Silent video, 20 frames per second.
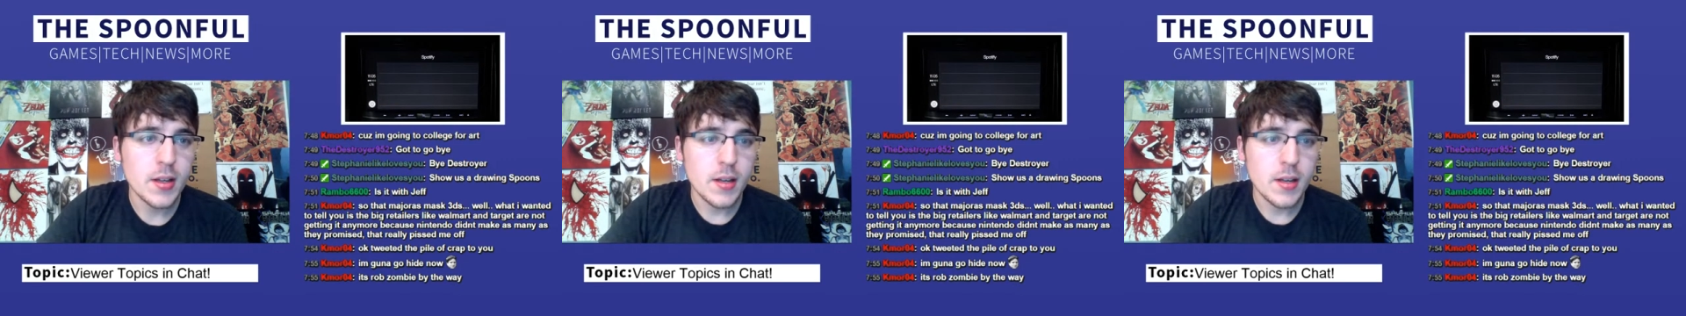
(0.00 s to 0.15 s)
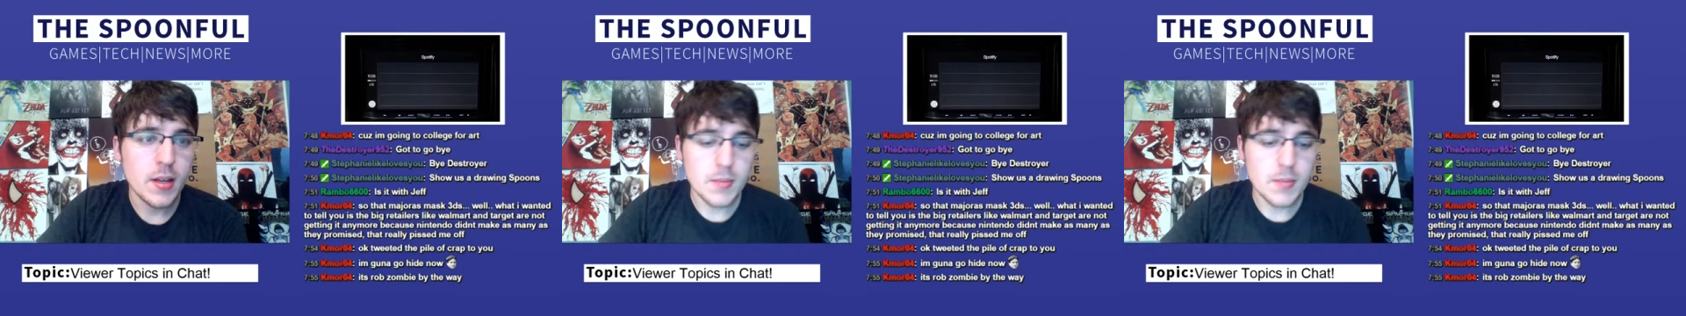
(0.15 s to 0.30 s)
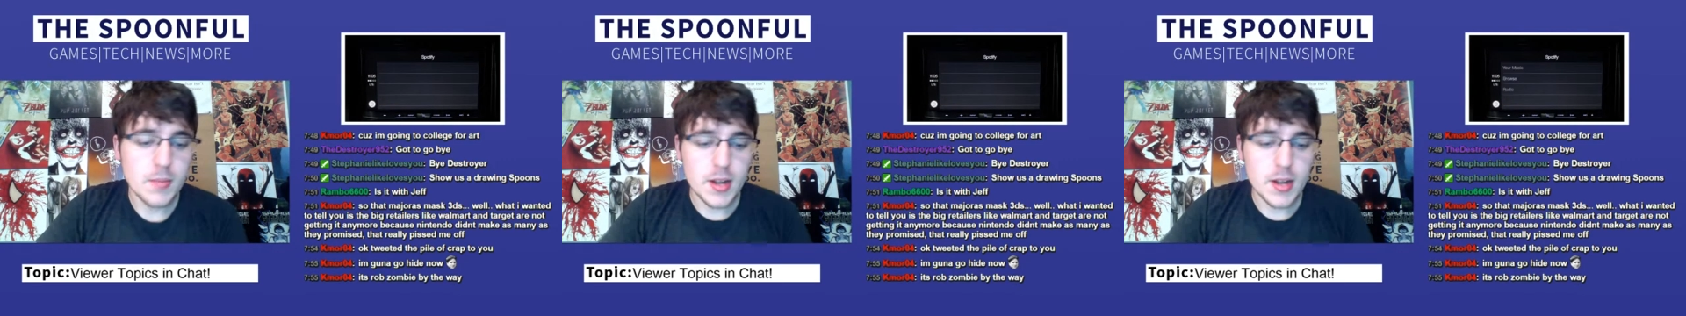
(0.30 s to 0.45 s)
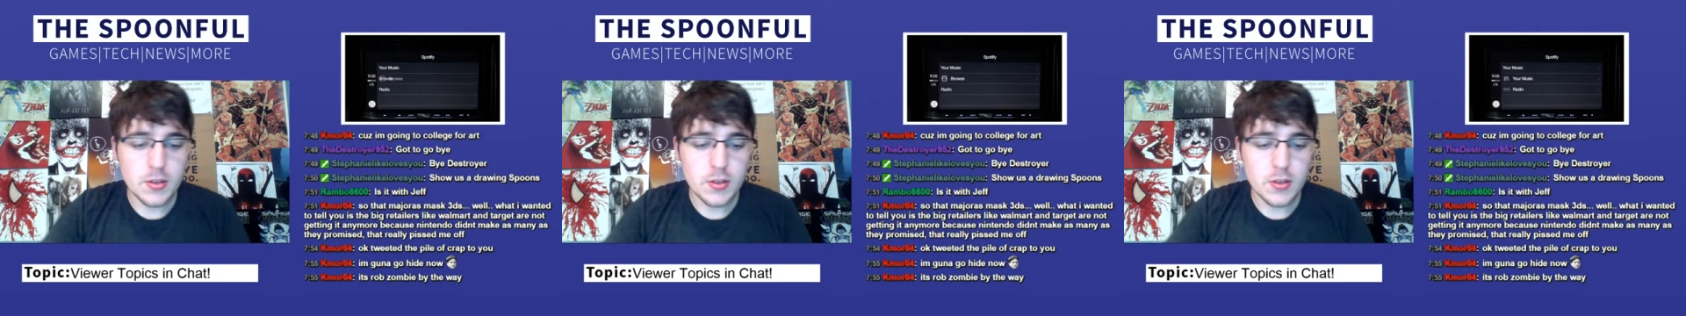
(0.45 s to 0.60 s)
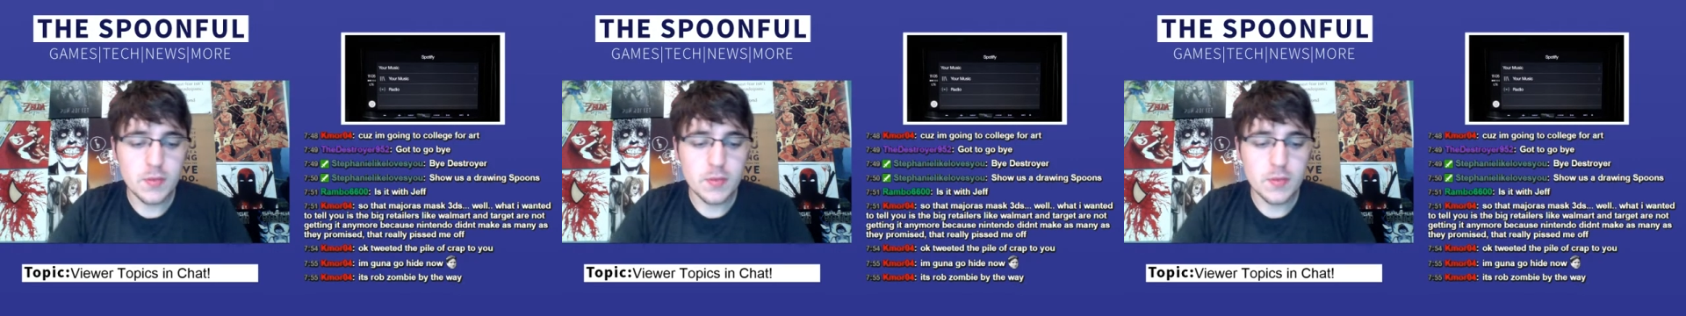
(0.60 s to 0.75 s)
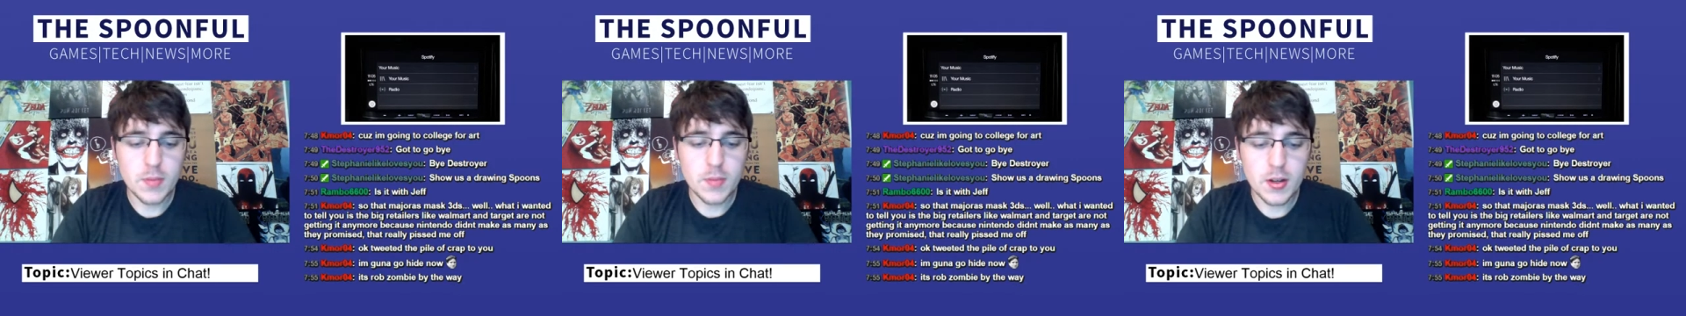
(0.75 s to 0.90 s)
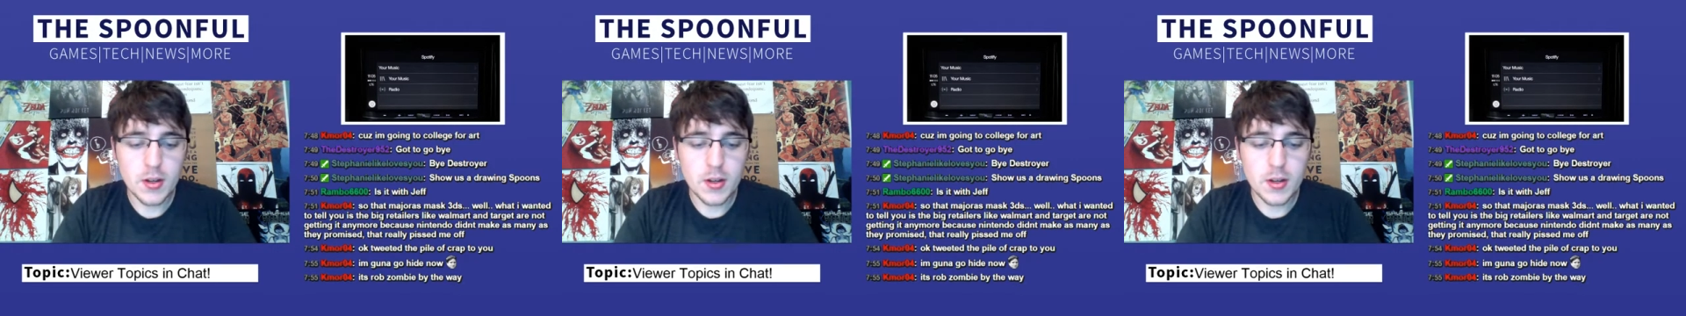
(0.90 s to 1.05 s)
Not too
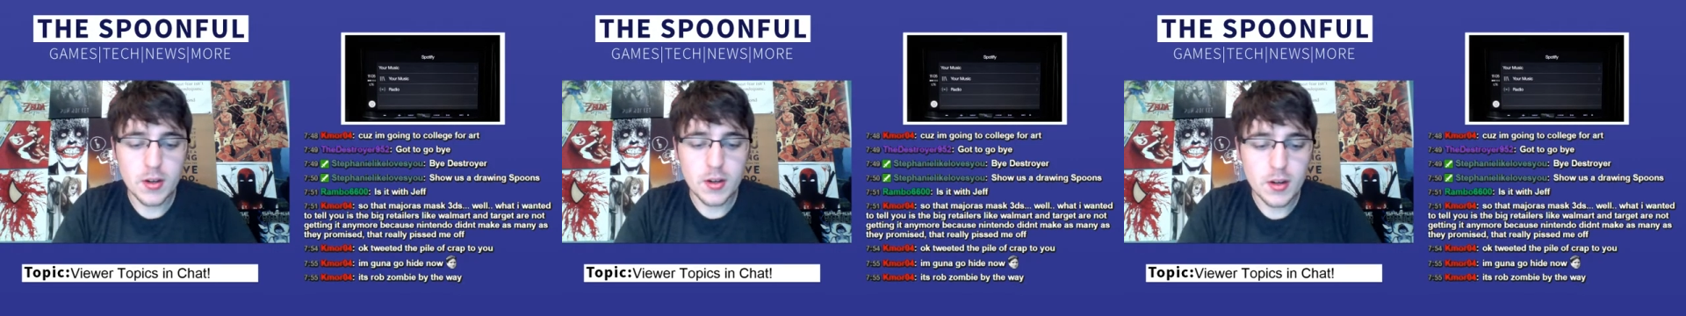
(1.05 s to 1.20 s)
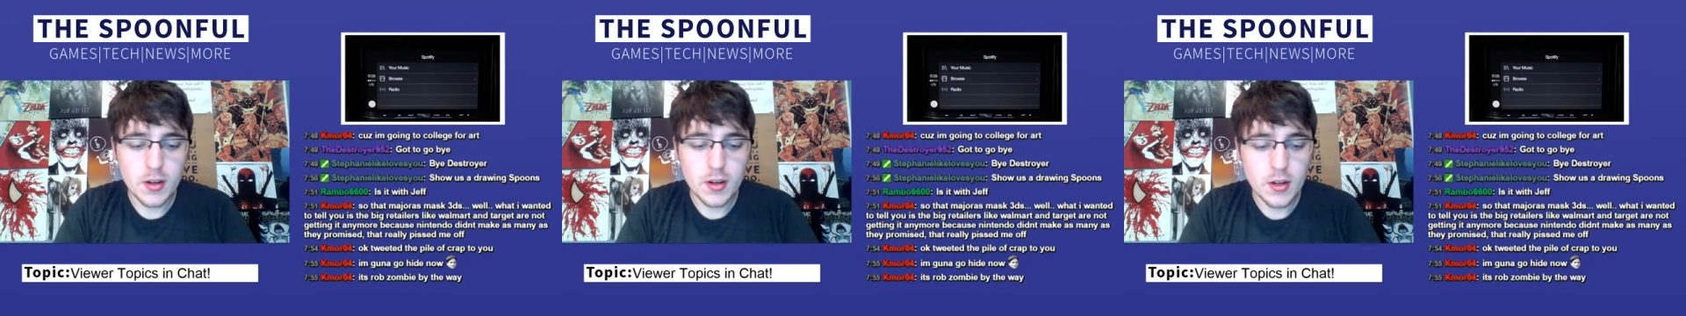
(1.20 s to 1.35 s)
familiar,